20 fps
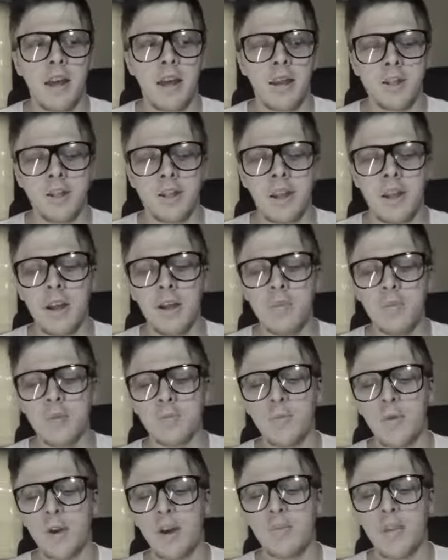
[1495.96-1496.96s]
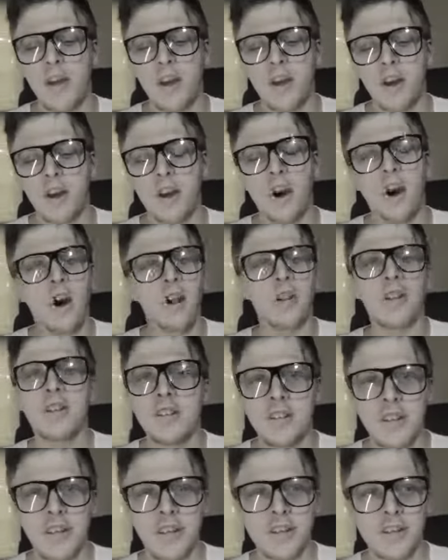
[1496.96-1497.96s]
she was more of like a
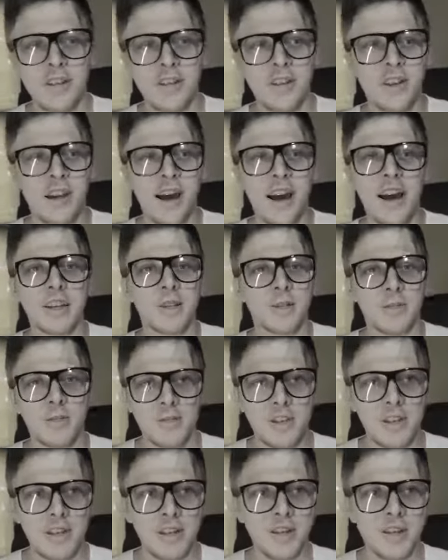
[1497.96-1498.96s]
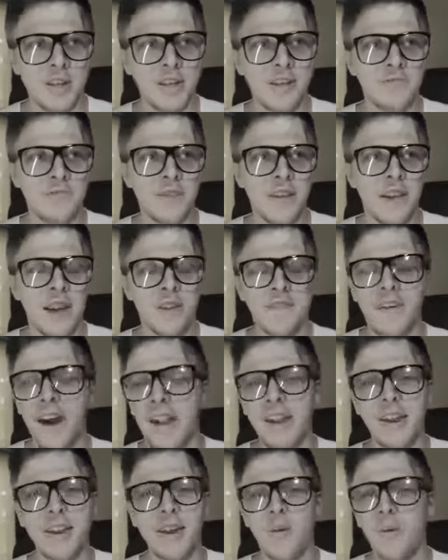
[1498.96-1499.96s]
college teacher than a high school teacher. If
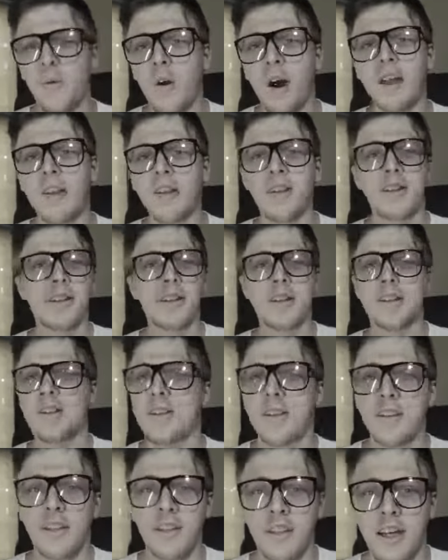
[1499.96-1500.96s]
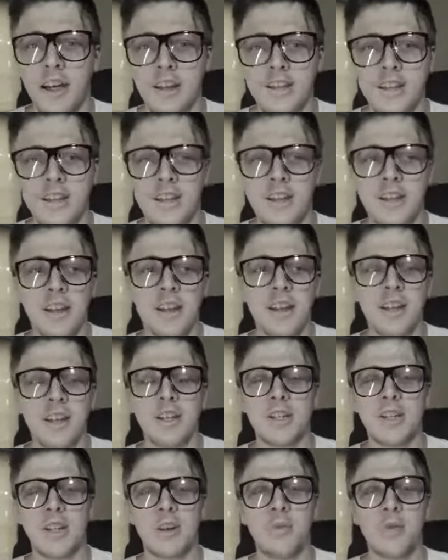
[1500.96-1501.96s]
I didn't want to listen to the lesson,
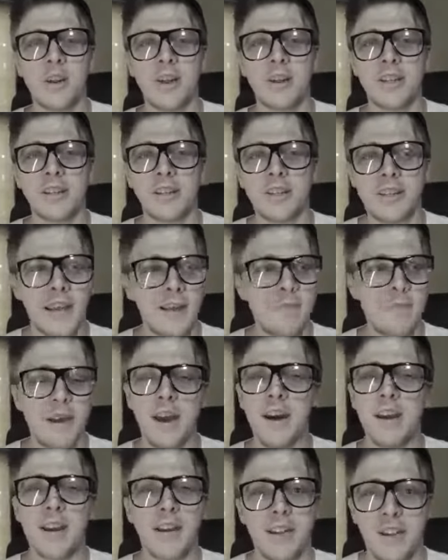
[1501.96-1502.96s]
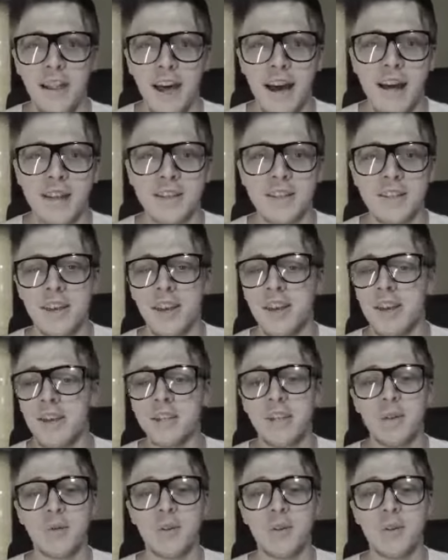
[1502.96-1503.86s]
she wouldn't send me out of class. She